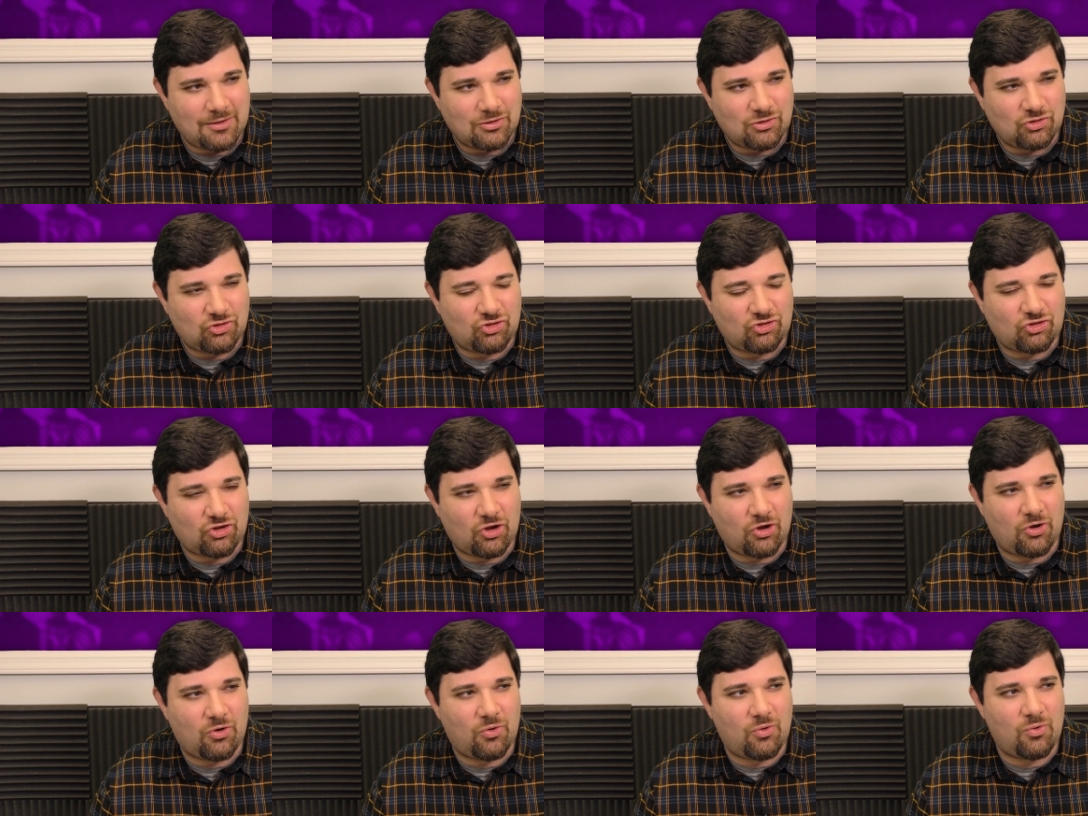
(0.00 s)

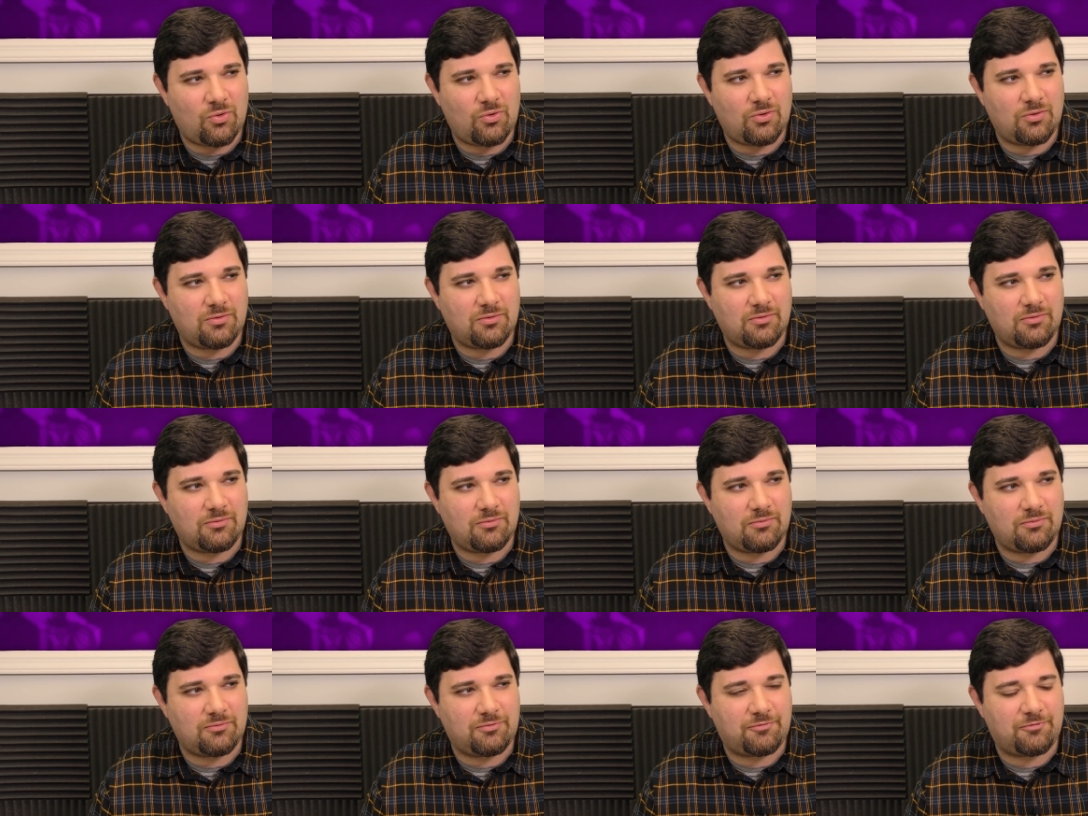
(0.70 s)
So
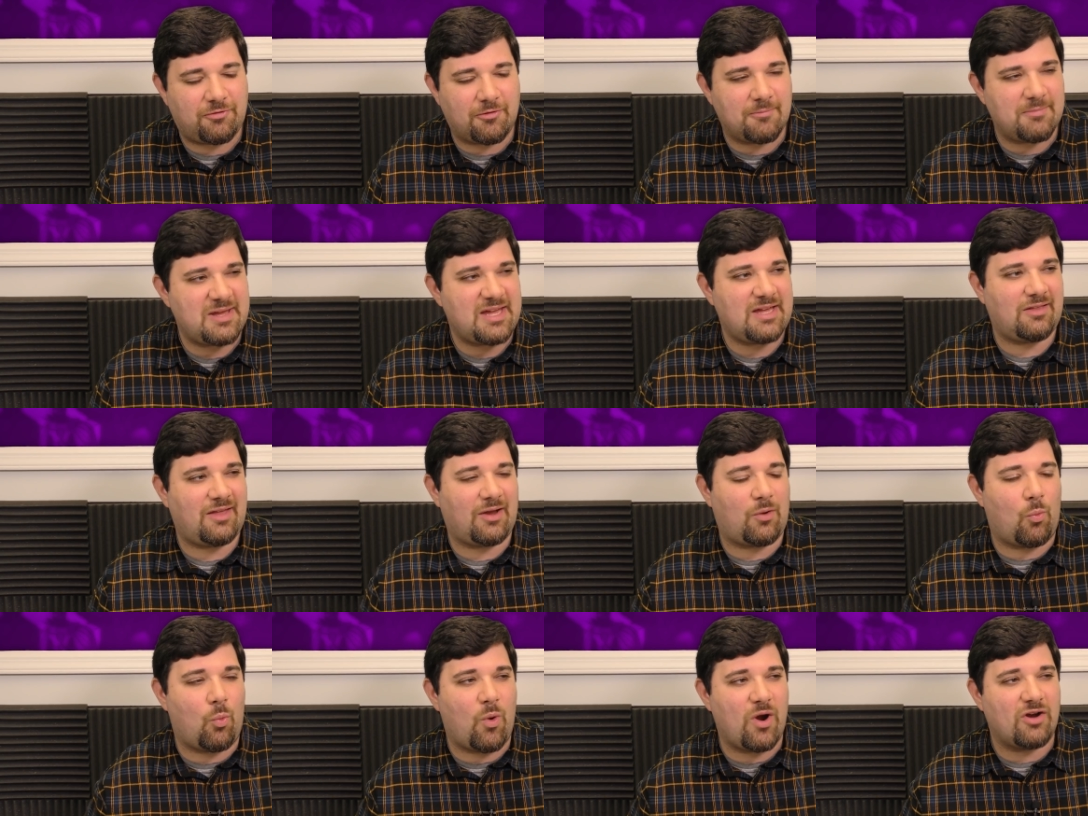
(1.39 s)
for me,
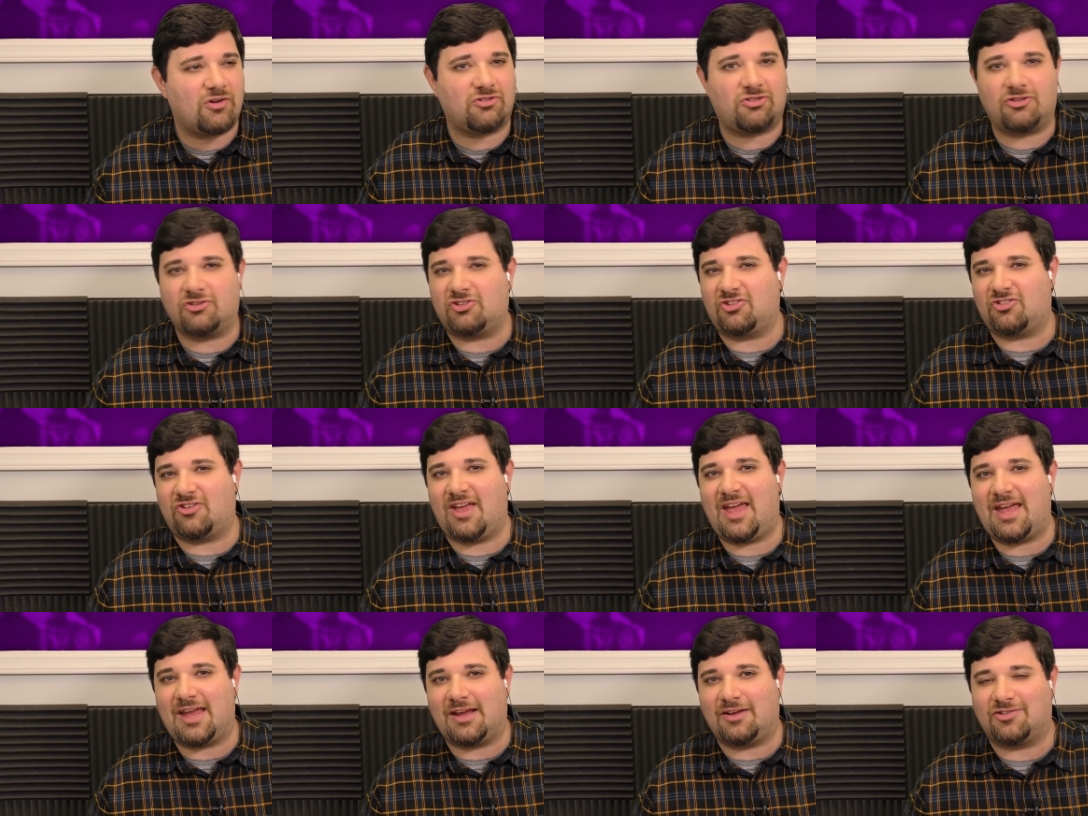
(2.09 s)
like, where's the
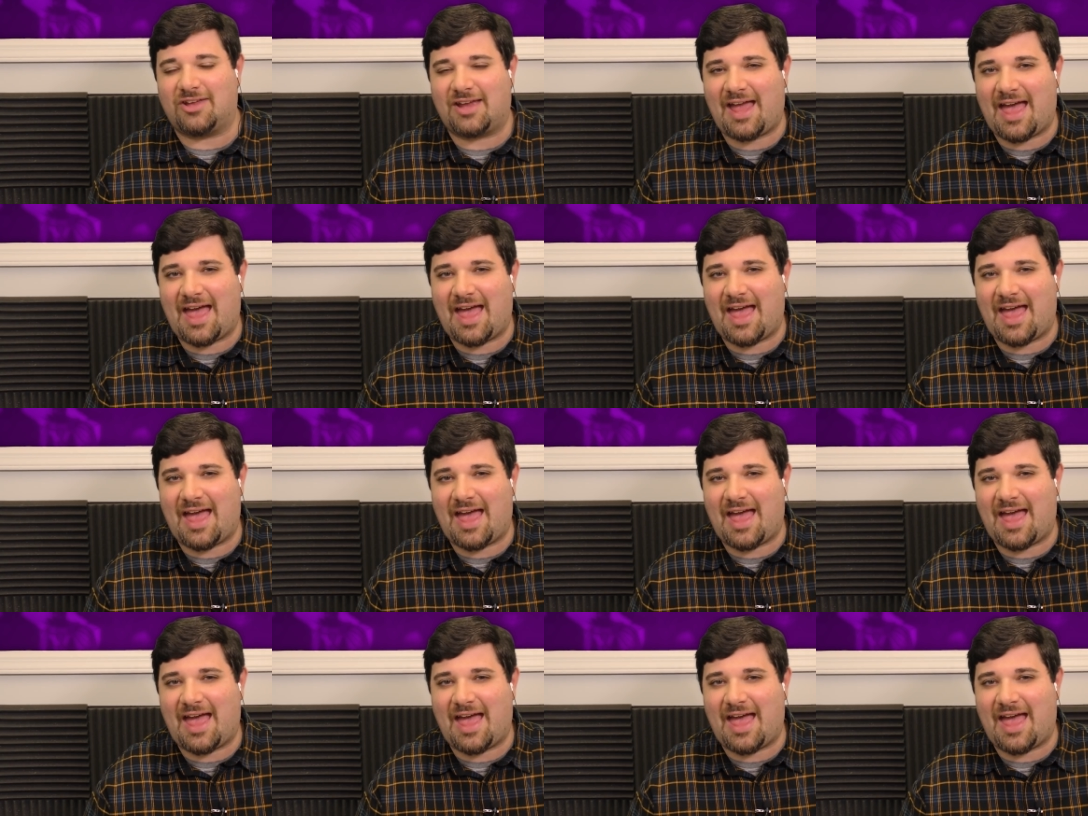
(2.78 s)
stakes?